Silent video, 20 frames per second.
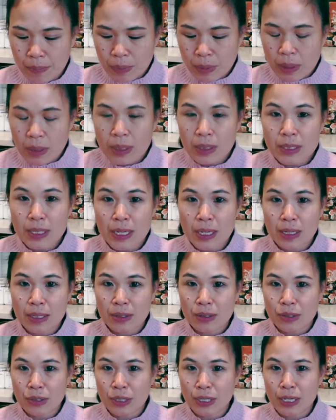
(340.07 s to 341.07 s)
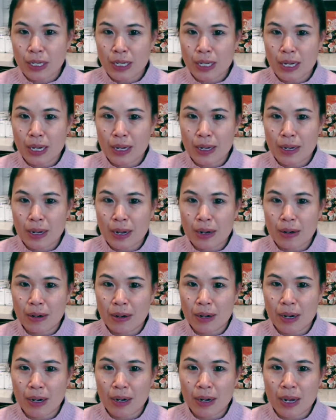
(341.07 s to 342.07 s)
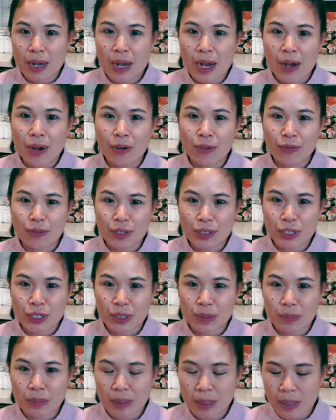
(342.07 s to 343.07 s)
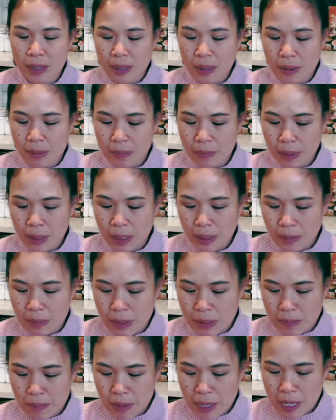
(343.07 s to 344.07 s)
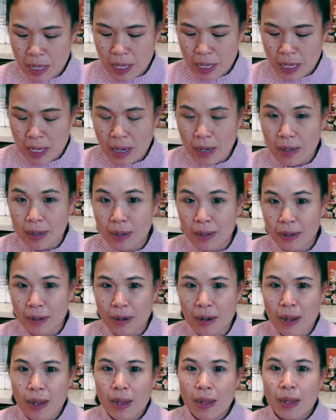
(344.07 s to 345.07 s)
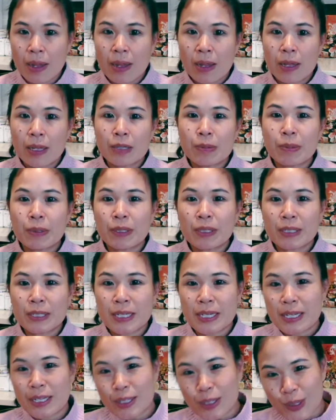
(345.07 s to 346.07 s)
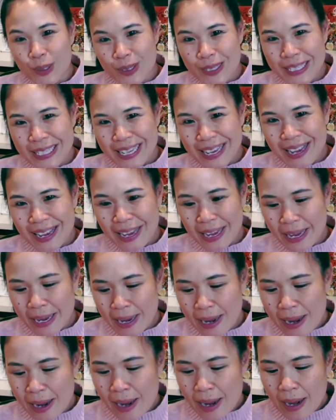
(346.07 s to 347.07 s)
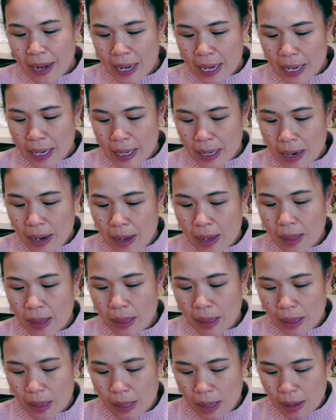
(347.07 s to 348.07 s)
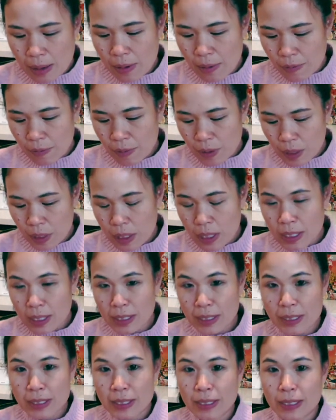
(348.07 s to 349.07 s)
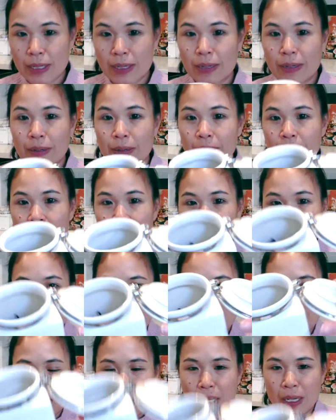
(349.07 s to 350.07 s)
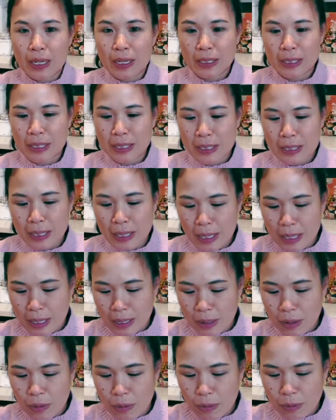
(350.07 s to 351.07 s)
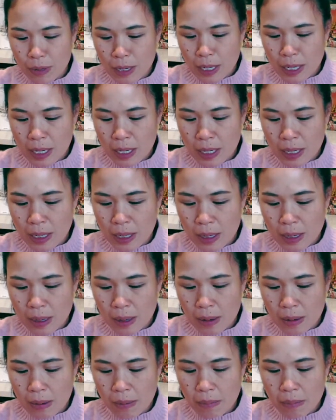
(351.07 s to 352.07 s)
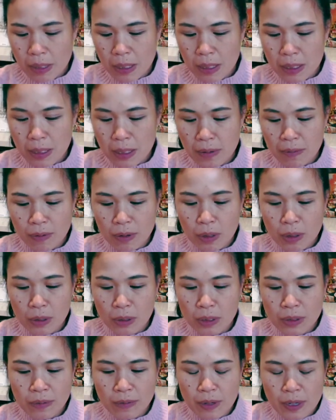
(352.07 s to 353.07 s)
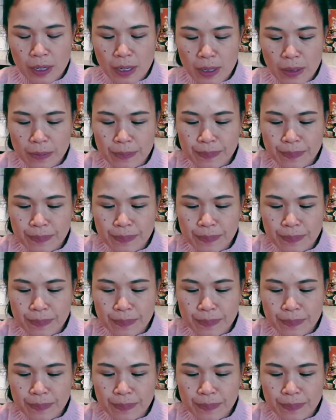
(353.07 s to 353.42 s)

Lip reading: the tea industry and how our friendship came to be on Spill the Tea Tuesday. And I love this tea because it's a green big leaf cultivar.